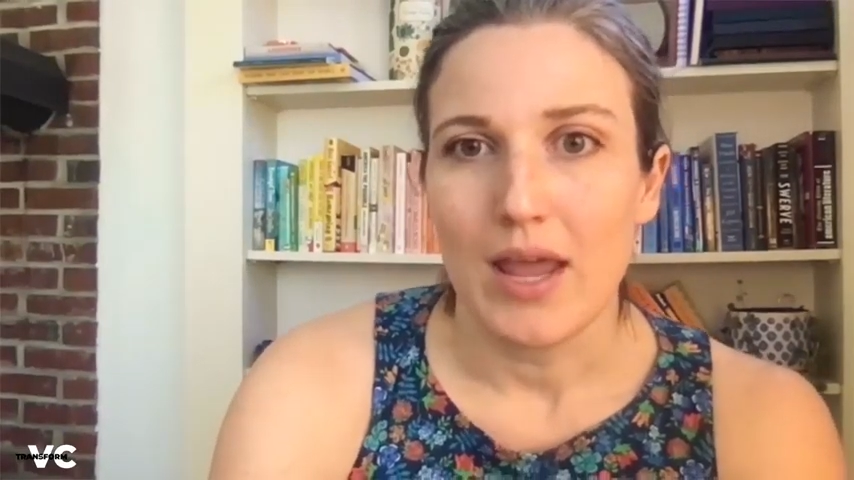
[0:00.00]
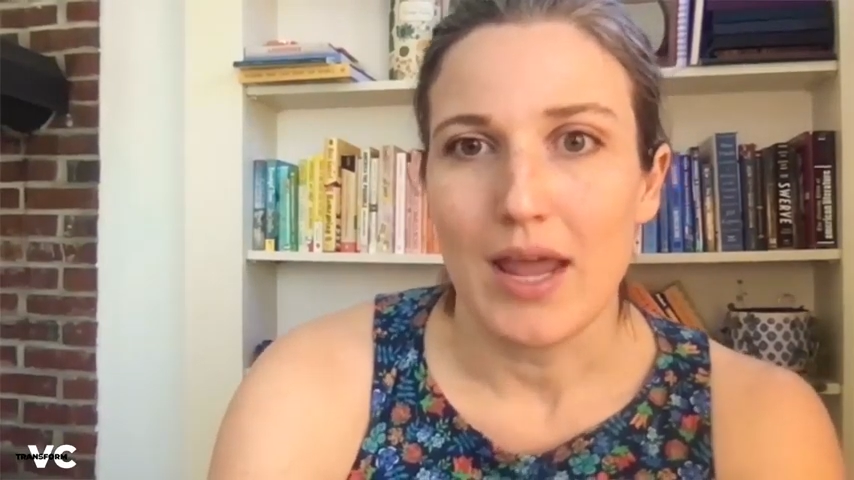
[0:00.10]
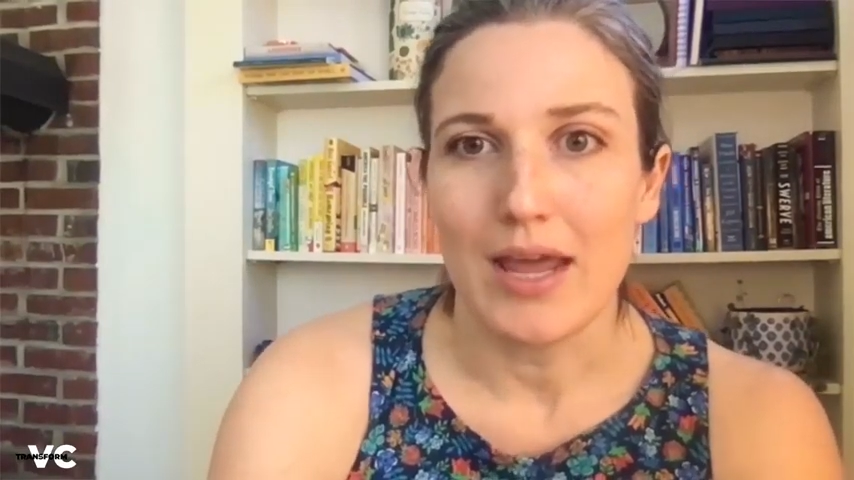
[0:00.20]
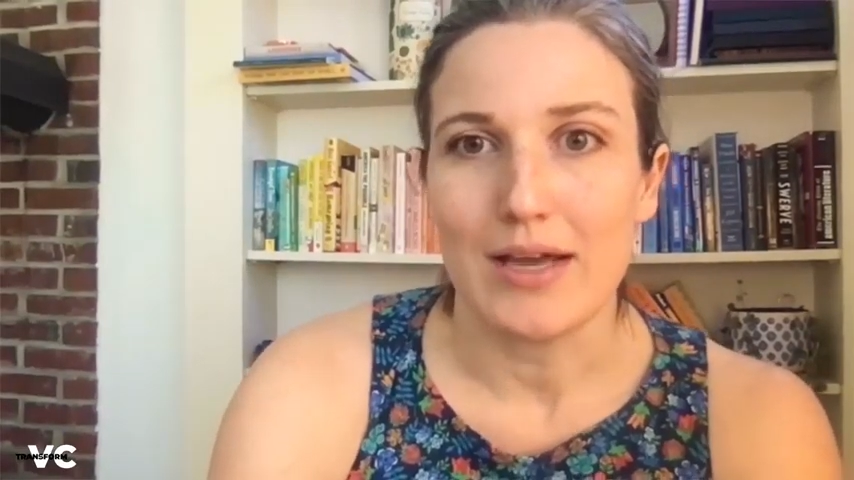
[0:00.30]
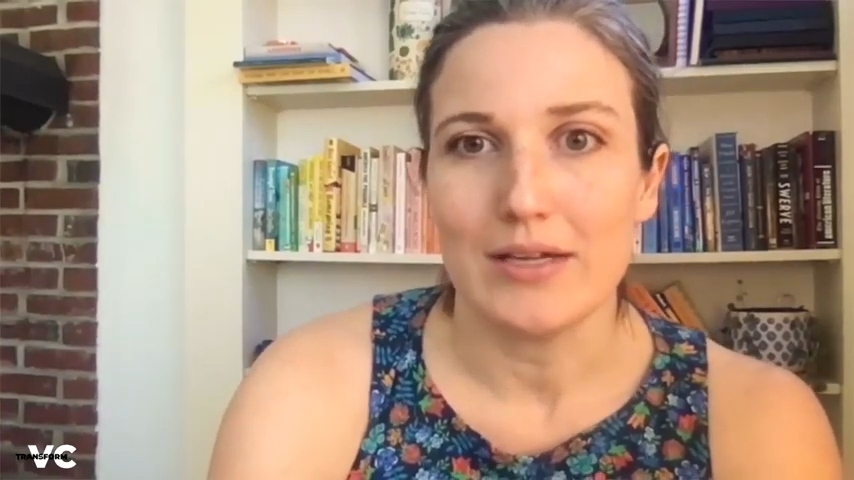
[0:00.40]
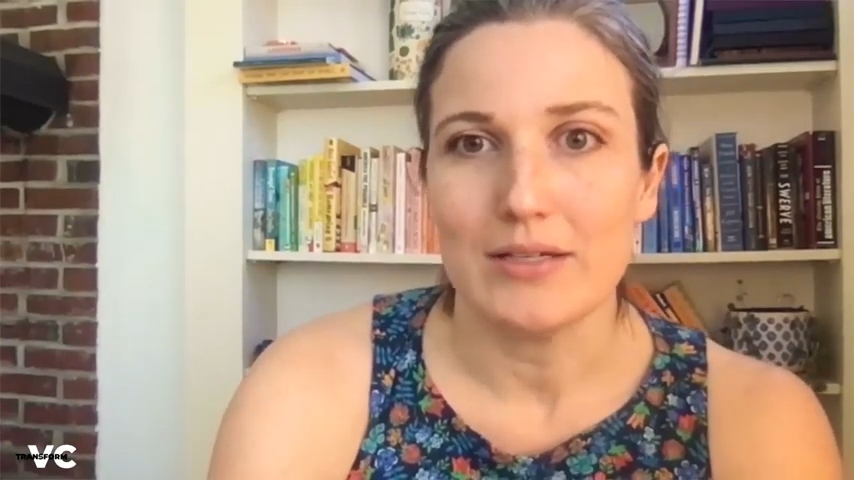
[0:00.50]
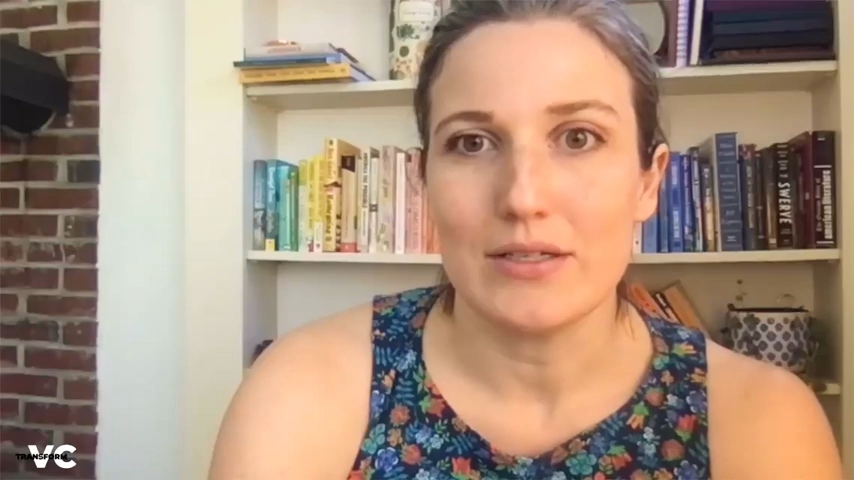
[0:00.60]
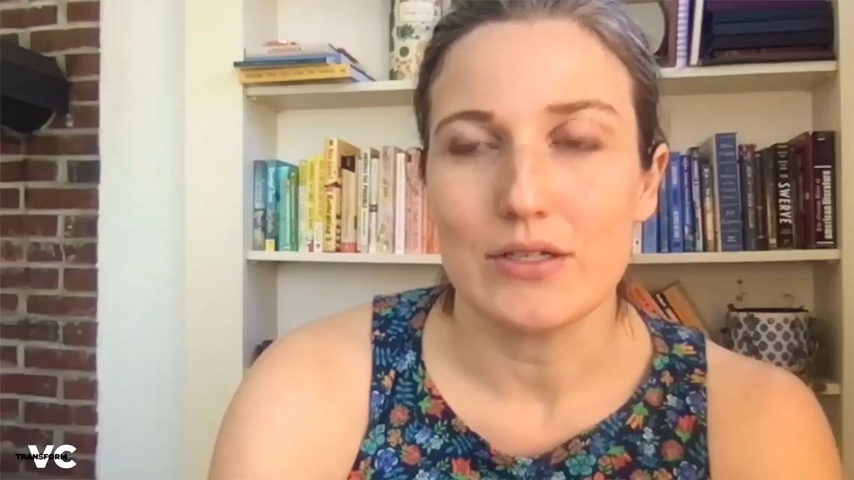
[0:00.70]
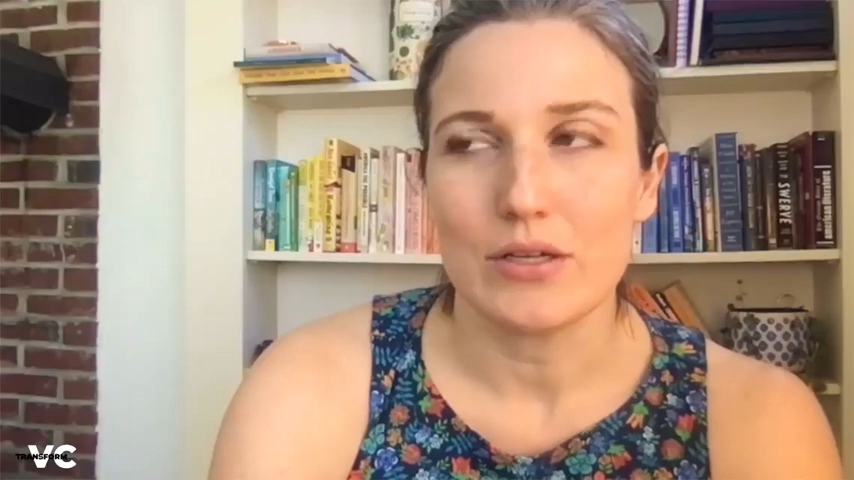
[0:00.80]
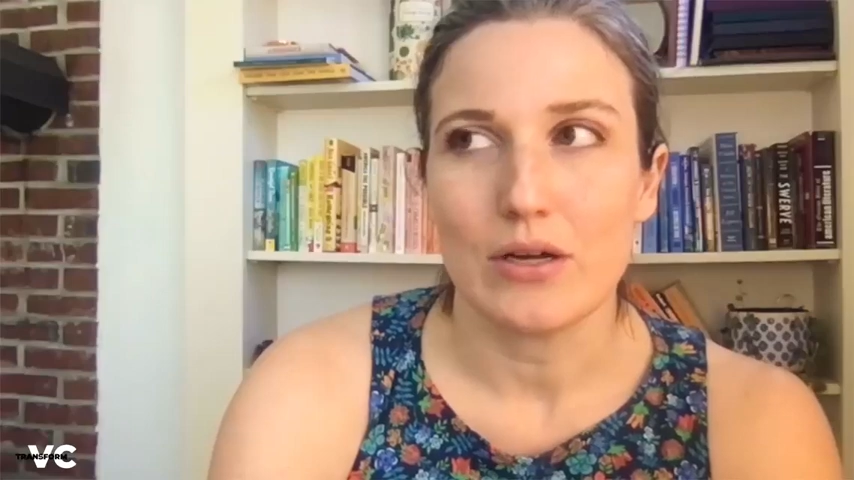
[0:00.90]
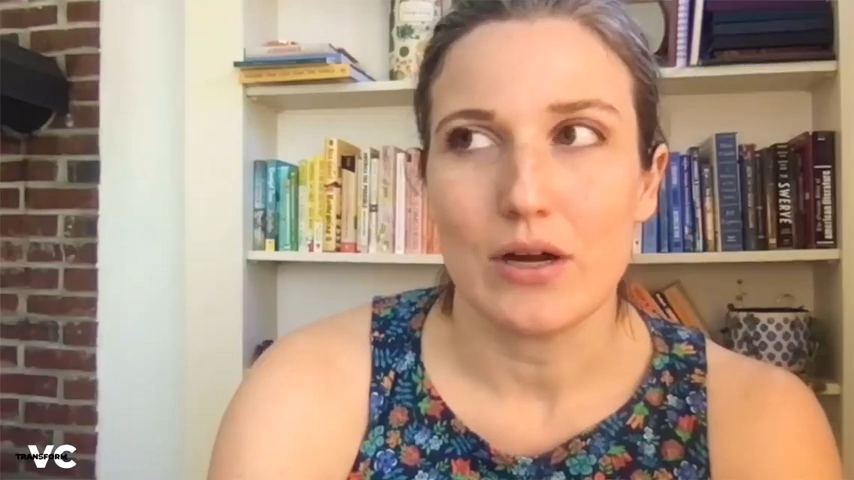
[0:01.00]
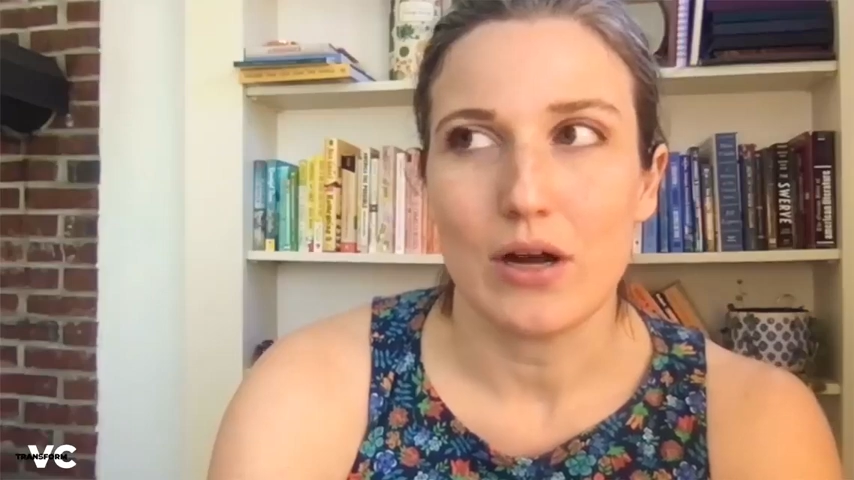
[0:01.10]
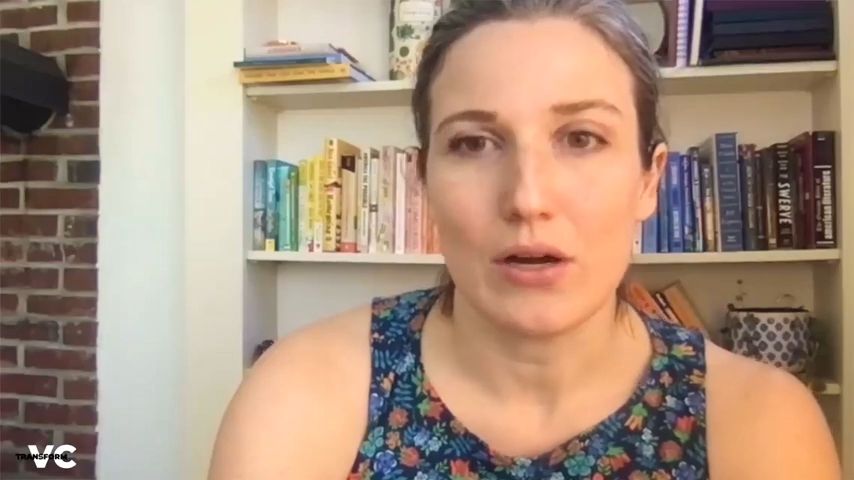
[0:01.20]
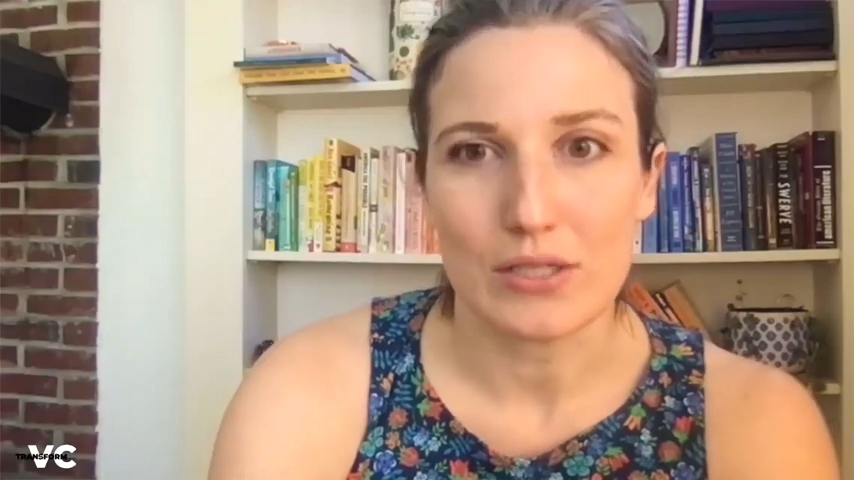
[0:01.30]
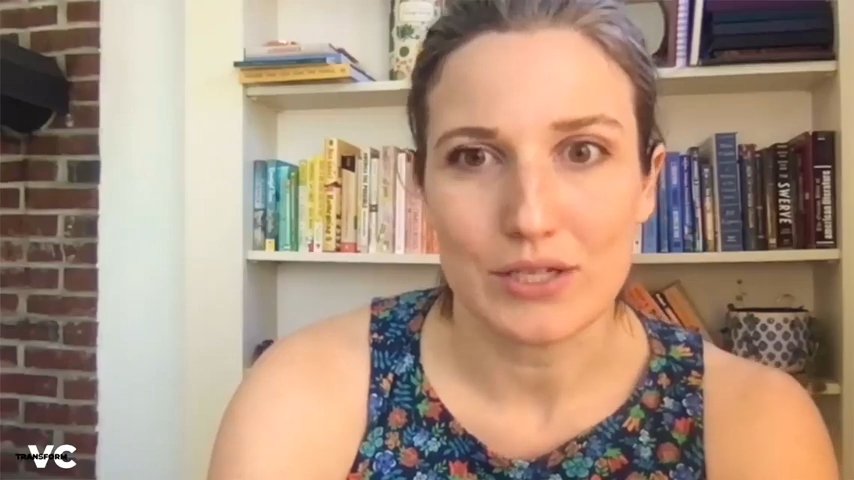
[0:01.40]
and
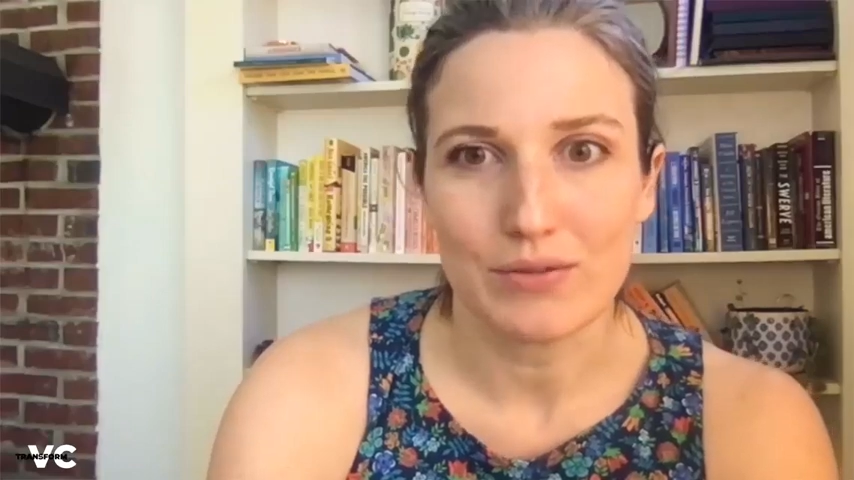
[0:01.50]
also